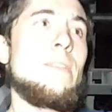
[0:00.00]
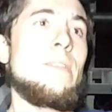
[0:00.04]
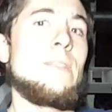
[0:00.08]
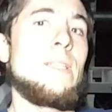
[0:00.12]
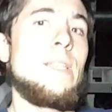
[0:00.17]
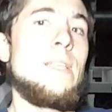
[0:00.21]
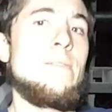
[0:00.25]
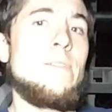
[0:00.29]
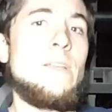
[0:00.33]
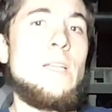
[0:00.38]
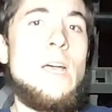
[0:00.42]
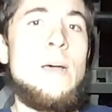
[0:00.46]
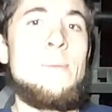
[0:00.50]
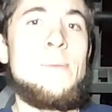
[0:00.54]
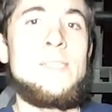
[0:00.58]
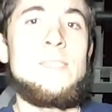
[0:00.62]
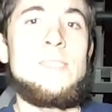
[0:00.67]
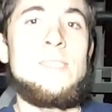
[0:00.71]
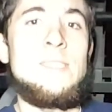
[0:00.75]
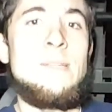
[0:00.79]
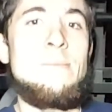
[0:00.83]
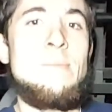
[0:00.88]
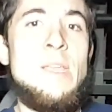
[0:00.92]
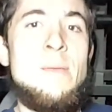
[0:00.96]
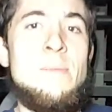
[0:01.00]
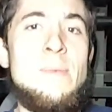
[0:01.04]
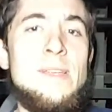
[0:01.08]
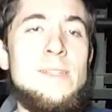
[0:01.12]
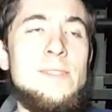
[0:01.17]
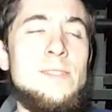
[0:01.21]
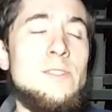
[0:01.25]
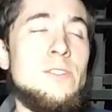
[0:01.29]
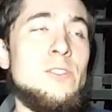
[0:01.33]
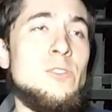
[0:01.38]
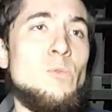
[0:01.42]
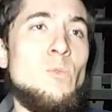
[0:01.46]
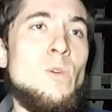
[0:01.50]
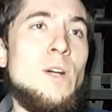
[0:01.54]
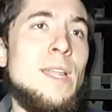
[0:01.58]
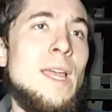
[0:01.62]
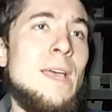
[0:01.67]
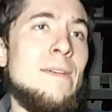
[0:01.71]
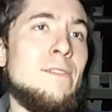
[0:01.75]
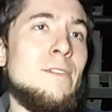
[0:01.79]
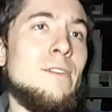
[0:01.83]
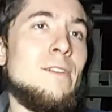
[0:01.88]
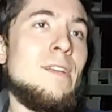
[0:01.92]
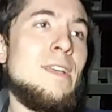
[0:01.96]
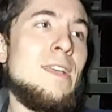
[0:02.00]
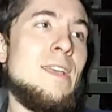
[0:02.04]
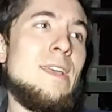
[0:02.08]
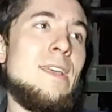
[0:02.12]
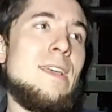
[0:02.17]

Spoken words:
then leave a comment, send me a message, whatever.